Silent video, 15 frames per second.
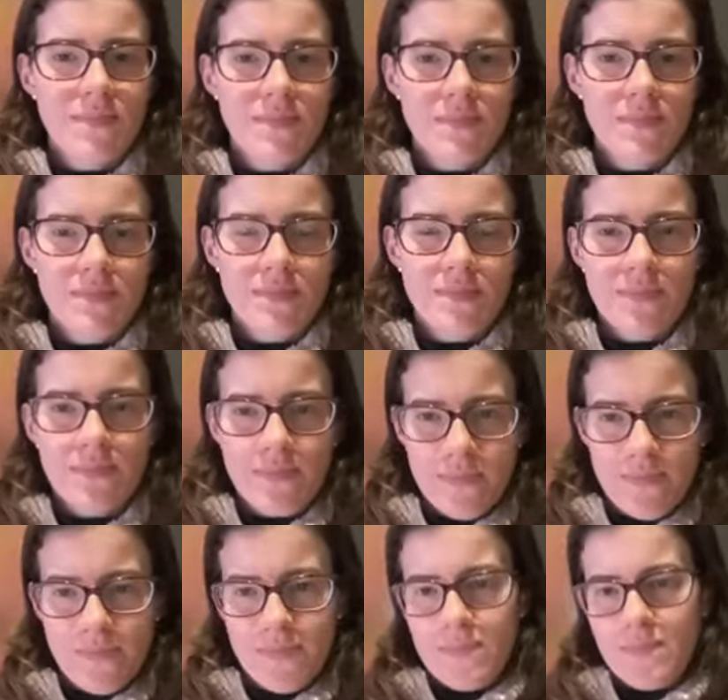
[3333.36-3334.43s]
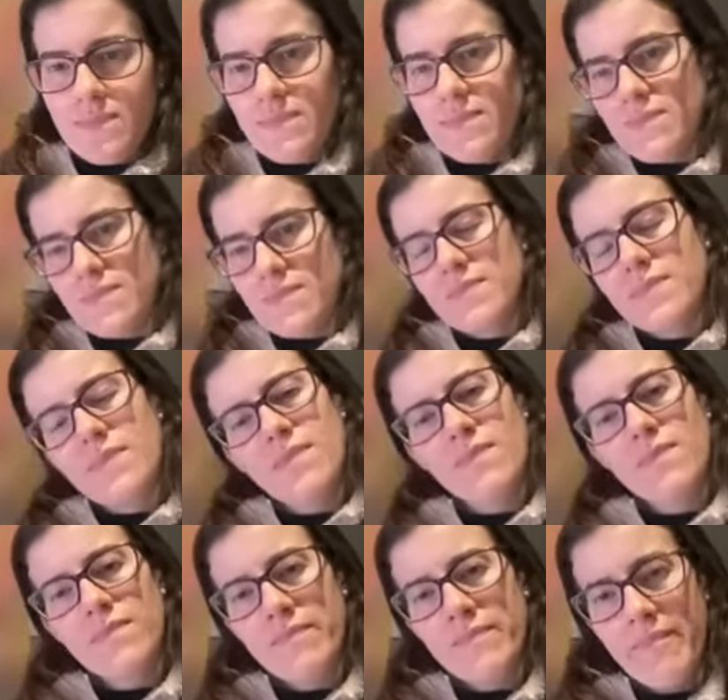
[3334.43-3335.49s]

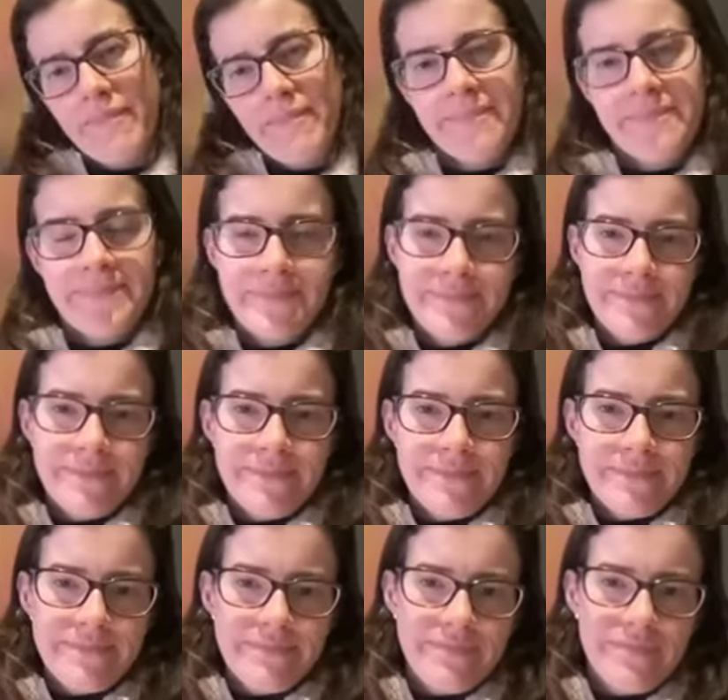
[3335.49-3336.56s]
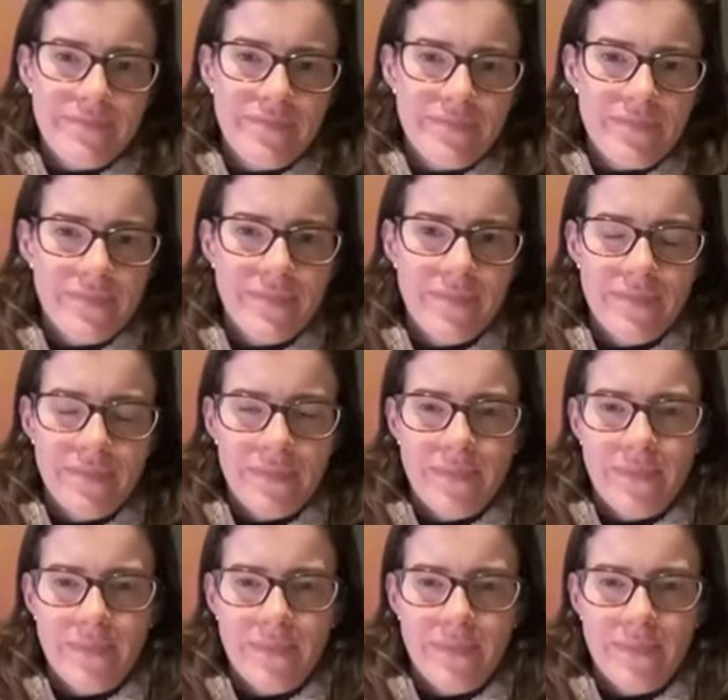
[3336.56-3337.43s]
(not speaking)